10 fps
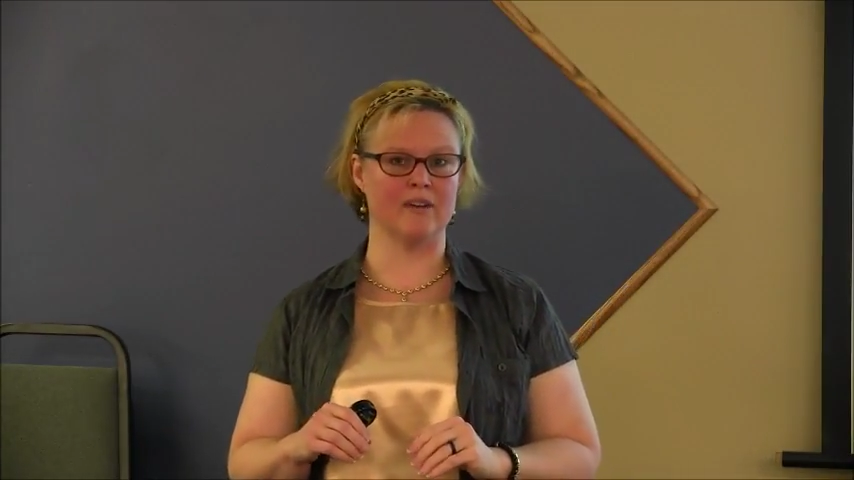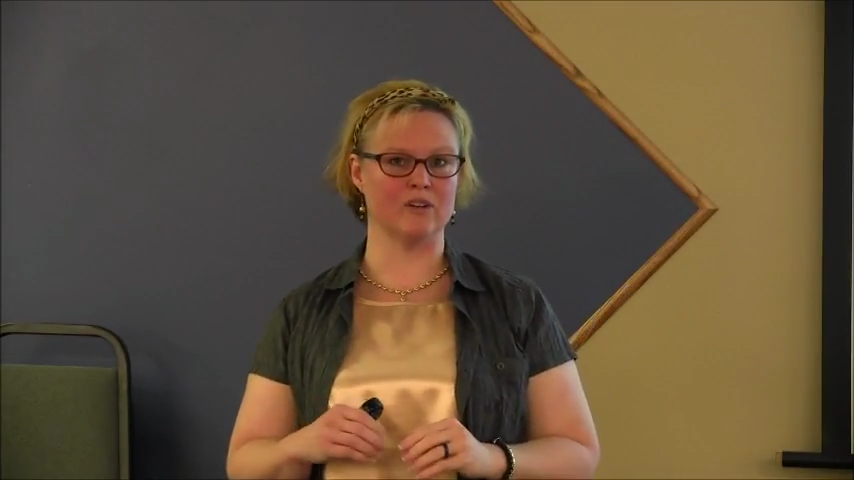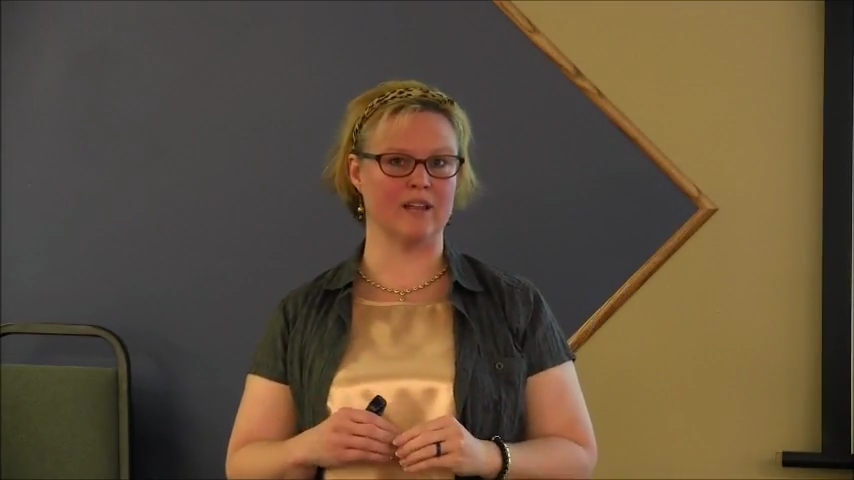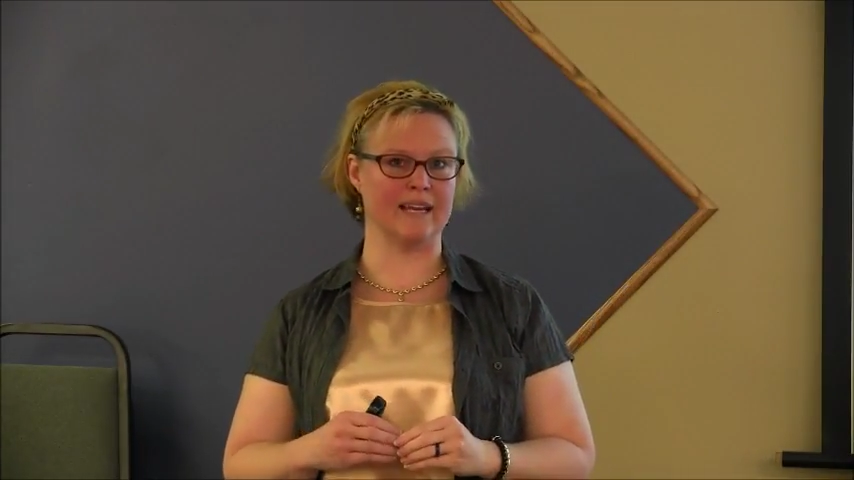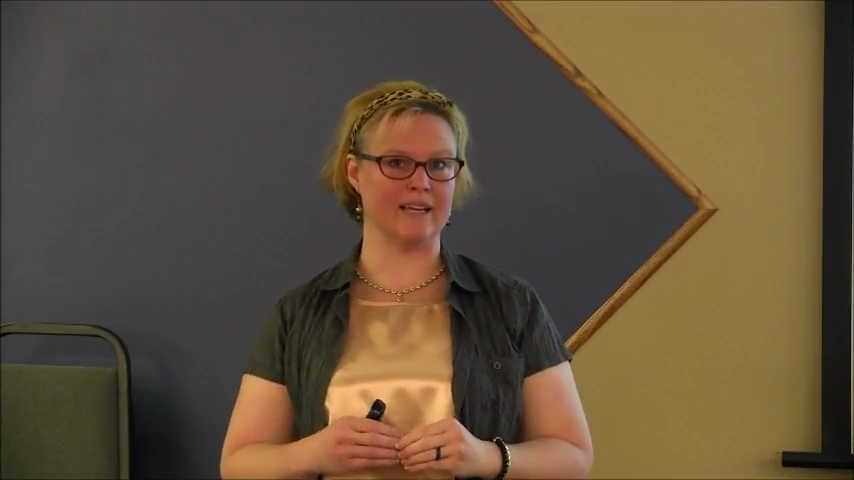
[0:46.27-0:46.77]

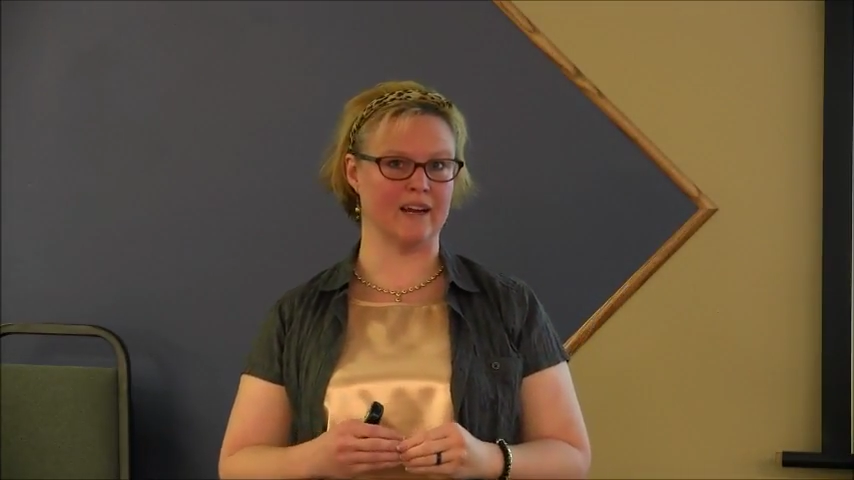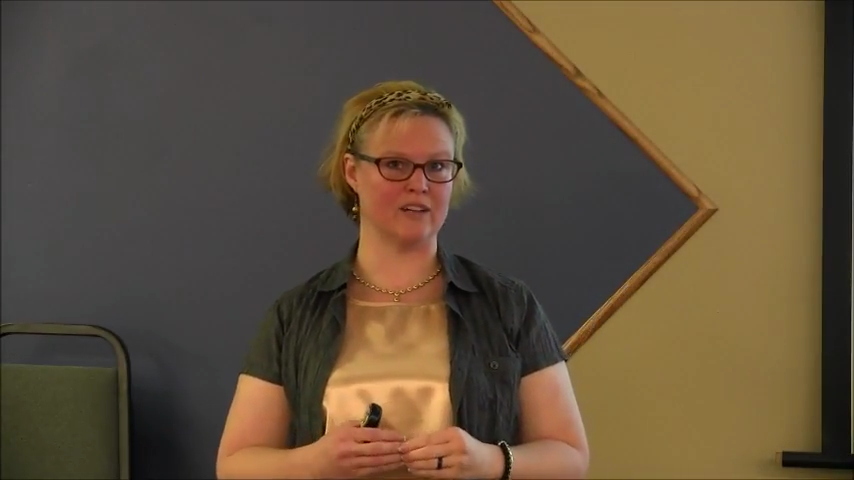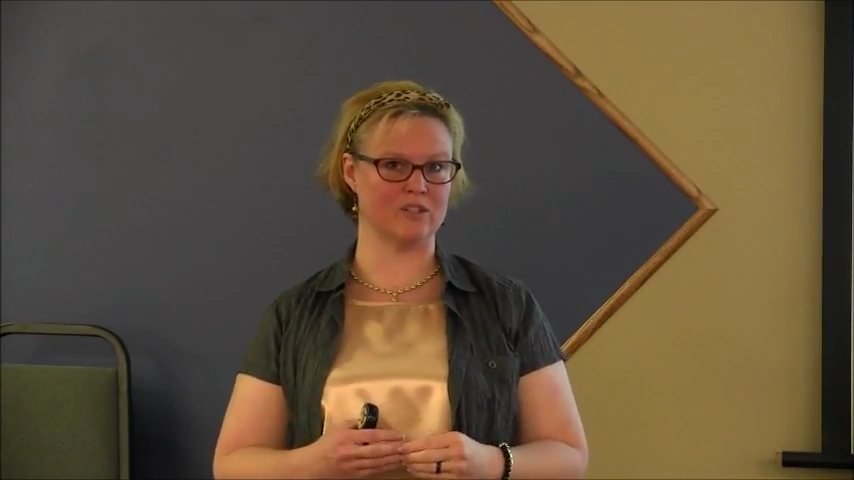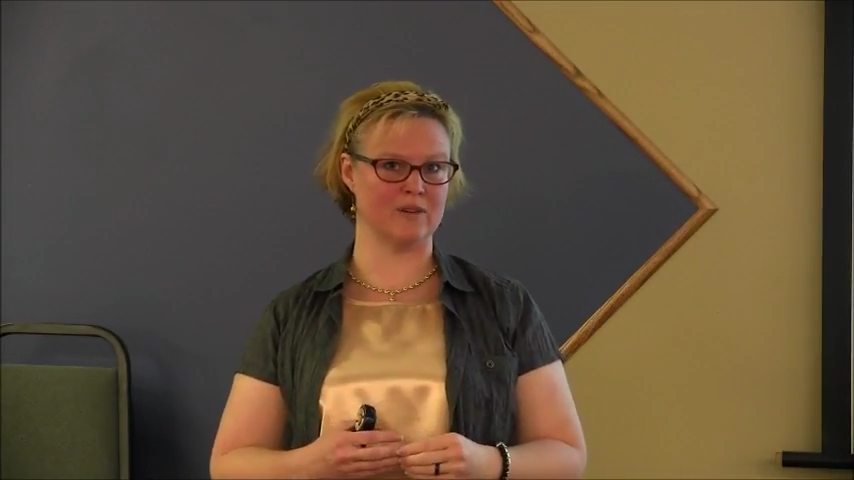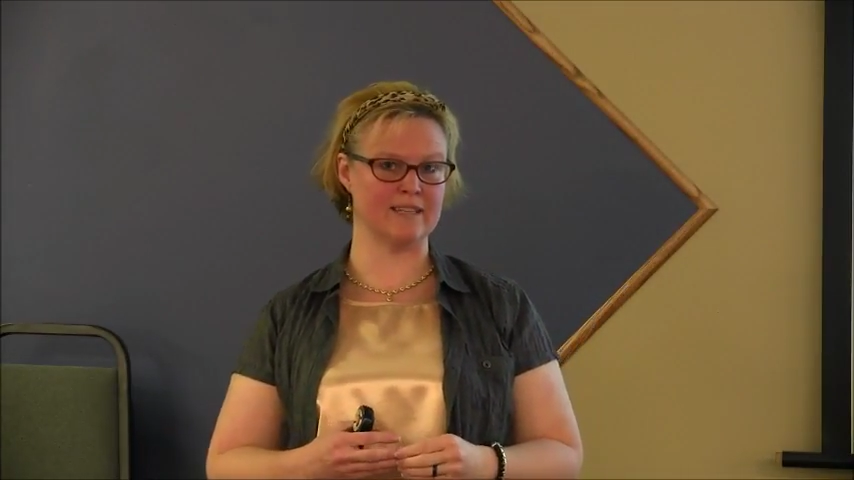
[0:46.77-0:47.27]
underlying
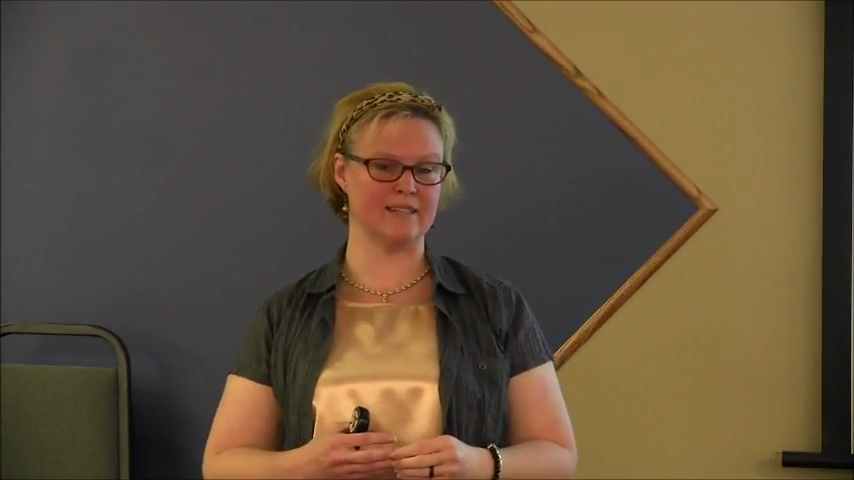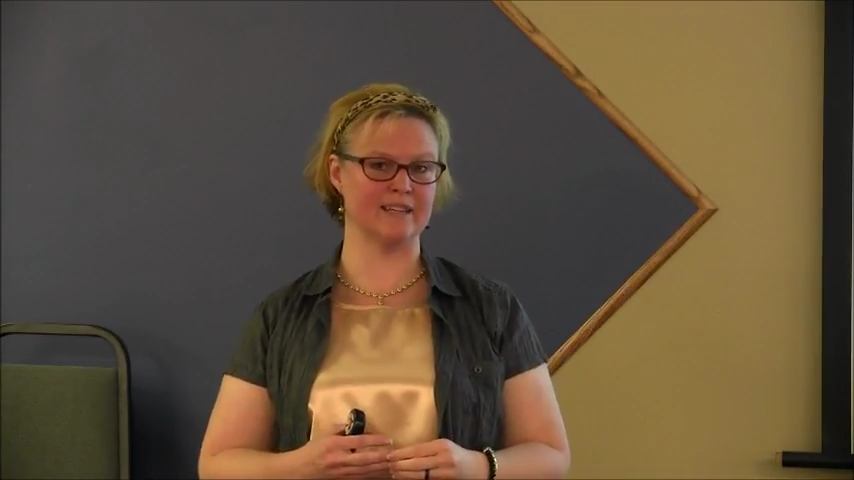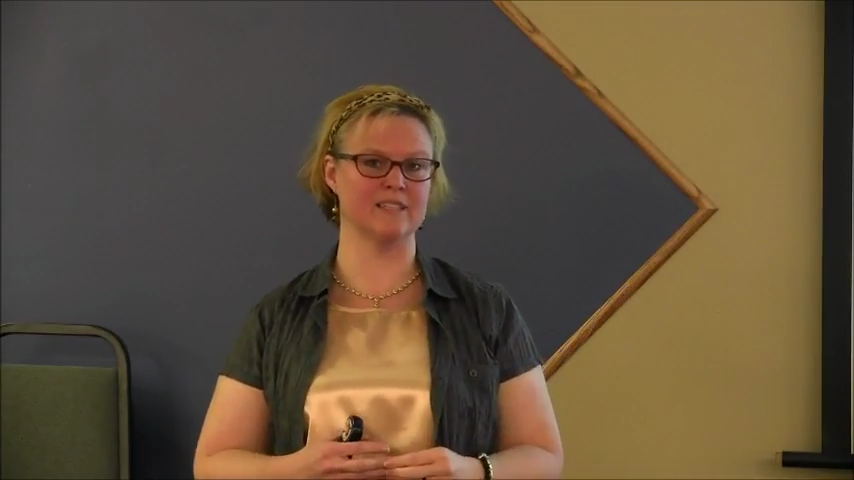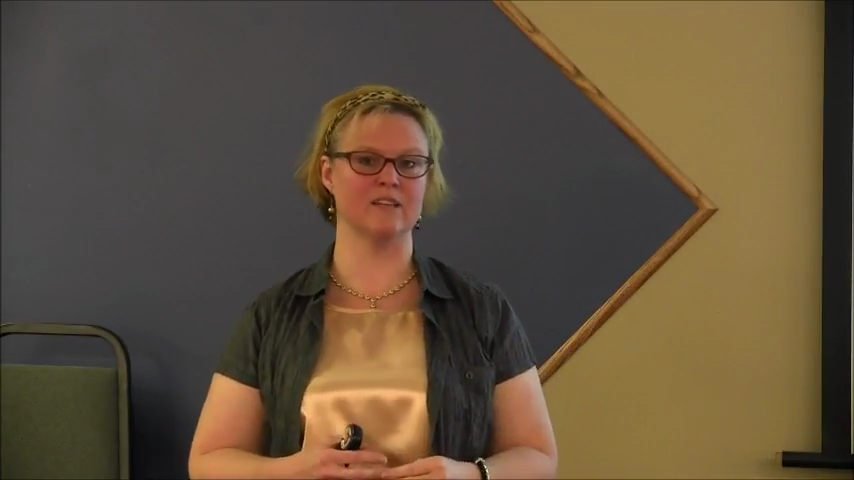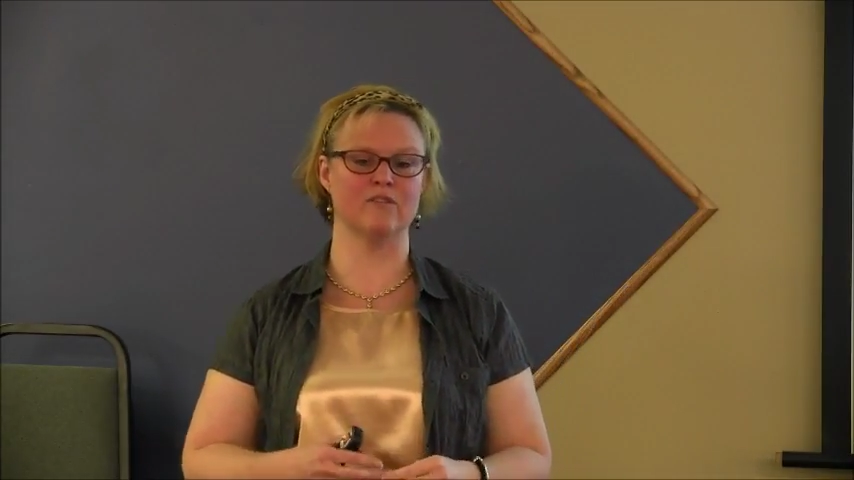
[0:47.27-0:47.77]

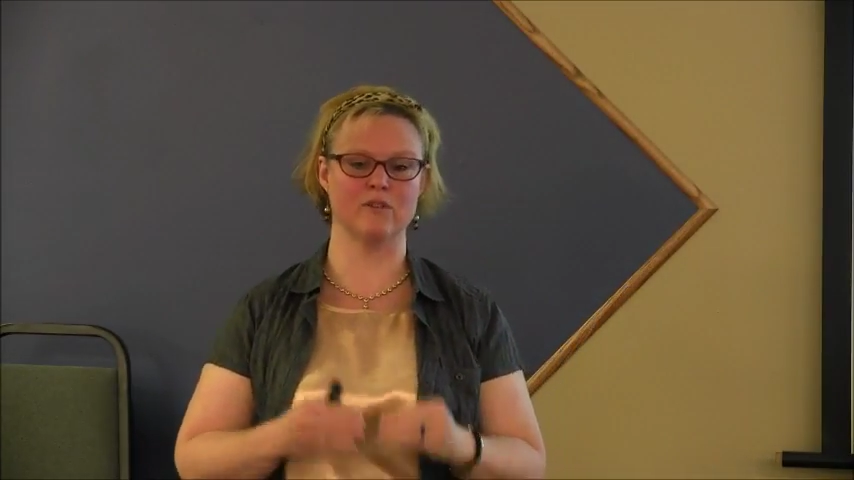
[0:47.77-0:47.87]
characteristics